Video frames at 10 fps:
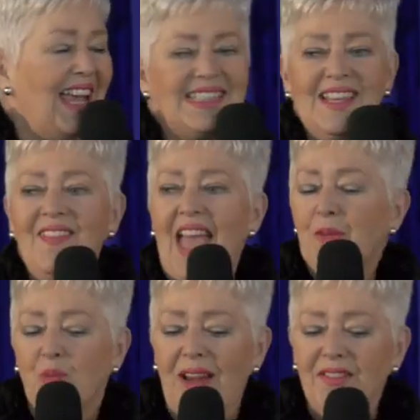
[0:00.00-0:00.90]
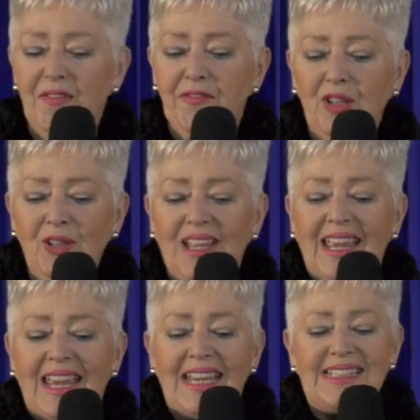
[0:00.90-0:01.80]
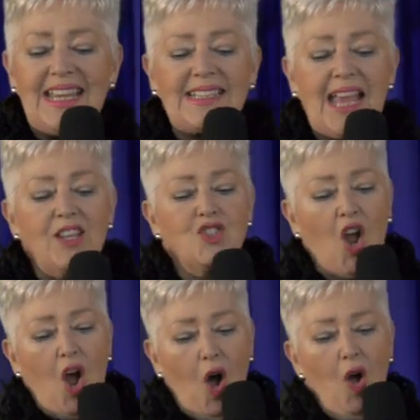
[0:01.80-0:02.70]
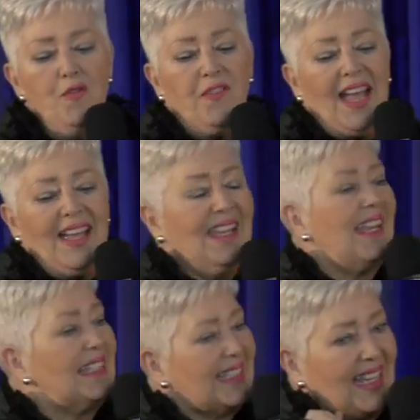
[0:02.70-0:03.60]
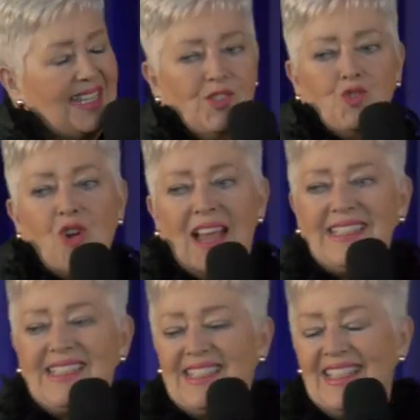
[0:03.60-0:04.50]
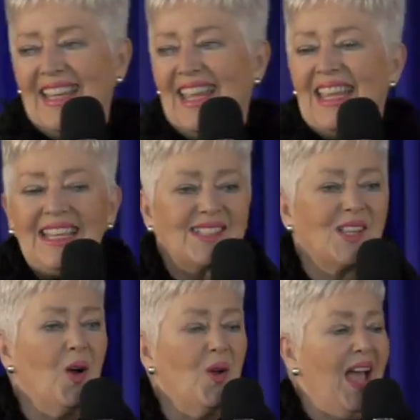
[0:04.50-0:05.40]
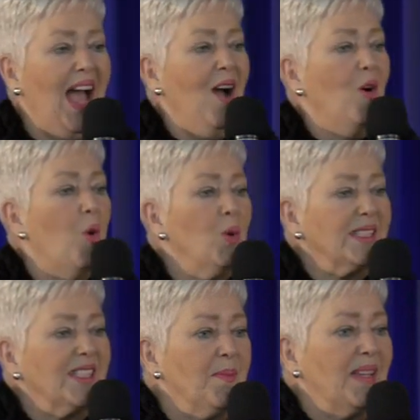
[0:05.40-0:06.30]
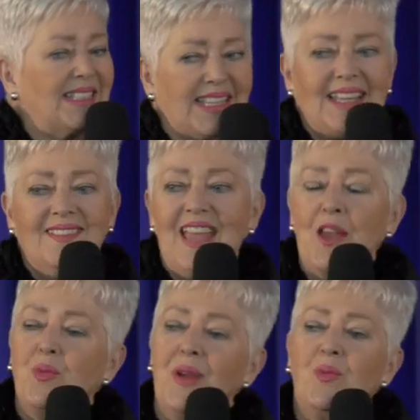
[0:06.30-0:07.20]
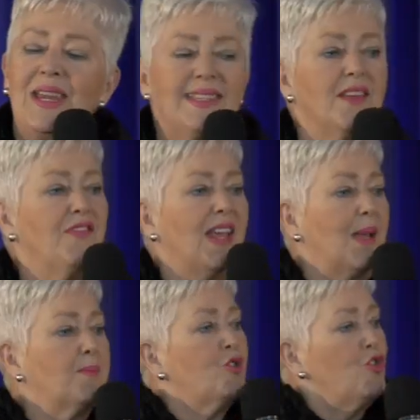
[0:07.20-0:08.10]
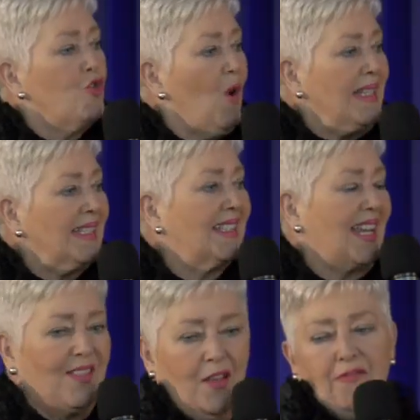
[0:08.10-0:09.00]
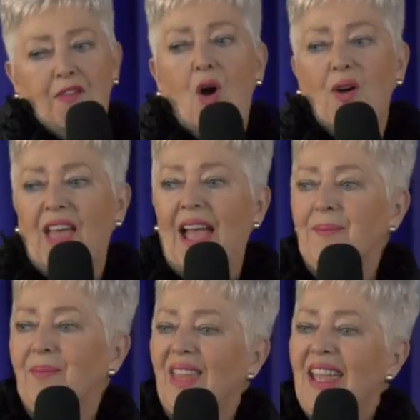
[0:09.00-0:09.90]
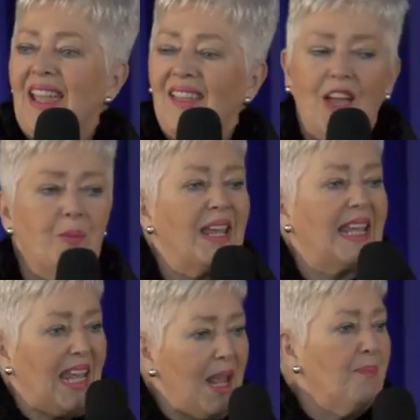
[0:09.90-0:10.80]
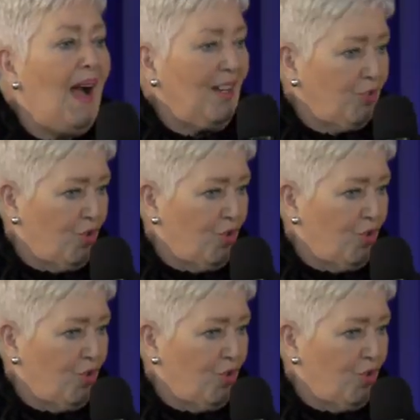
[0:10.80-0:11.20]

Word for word: Isn't that wonderful? He says, And Jehovah is his trust. So, how awesome is it that when we develop trust in the Father, that we keep our